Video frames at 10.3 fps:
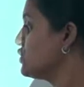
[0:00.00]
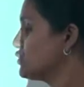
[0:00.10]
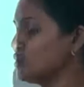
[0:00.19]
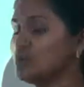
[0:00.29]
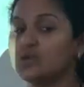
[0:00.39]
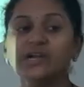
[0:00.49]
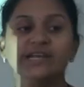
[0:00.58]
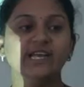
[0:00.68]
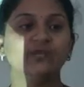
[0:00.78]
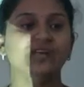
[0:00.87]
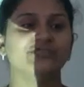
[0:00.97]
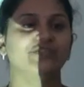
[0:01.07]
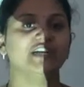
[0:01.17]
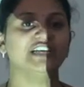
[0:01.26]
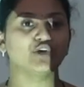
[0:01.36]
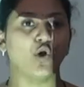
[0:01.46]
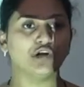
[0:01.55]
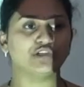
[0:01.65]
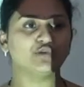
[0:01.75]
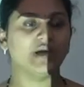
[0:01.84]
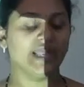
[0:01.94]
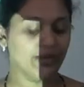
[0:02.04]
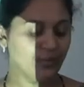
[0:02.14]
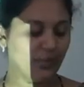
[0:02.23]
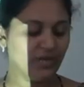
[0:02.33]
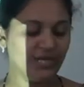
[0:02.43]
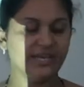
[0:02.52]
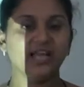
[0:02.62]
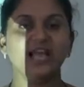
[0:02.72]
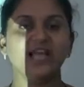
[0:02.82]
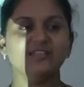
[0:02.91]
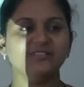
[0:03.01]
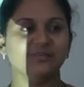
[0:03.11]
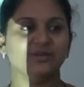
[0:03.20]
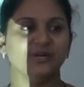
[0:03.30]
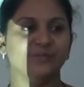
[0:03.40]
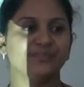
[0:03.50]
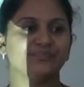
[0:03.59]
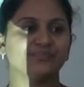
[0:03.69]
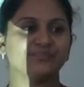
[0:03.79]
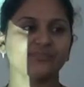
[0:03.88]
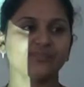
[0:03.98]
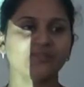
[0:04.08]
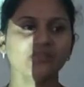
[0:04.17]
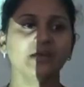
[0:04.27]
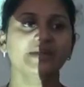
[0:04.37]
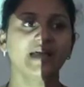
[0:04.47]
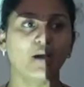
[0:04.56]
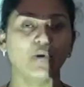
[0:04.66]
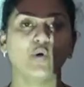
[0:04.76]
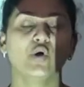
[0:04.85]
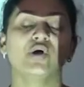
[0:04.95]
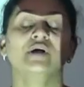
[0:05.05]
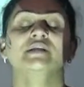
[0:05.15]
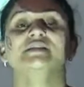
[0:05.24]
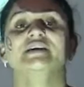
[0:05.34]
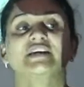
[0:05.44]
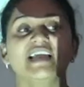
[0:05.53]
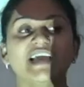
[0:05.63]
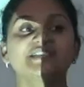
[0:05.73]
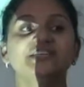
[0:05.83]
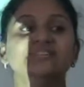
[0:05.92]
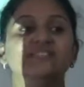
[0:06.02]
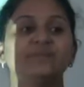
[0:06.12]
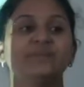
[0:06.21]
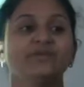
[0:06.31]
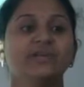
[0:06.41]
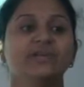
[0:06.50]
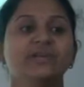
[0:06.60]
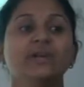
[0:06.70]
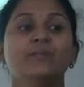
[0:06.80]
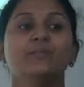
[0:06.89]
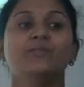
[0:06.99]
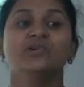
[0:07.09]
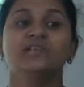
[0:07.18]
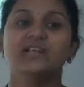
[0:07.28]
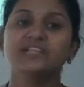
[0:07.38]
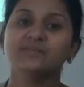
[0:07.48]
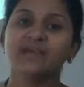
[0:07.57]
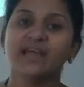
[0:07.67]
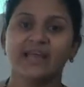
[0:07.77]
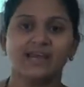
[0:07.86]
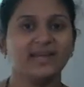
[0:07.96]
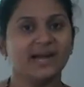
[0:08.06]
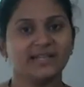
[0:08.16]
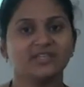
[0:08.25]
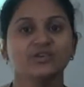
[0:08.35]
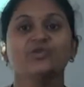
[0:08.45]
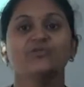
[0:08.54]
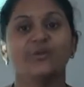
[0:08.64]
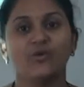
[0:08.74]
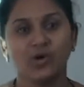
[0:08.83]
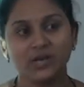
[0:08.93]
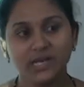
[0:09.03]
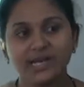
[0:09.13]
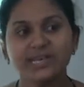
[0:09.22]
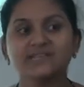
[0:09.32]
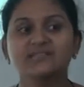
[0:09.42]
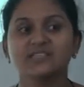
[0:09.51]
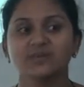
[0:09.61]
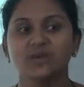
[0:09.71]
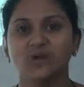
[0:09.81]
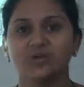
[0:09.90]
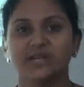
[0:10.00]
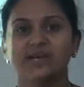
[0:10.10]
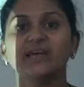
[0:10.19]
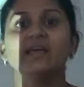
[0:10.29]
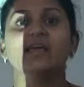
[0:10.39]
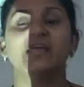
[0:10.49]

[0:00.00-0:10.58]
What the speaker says: So D24 is also a Boolean algebra. Now the relationship between Boolean algebra and lattice, we have already discussed about that.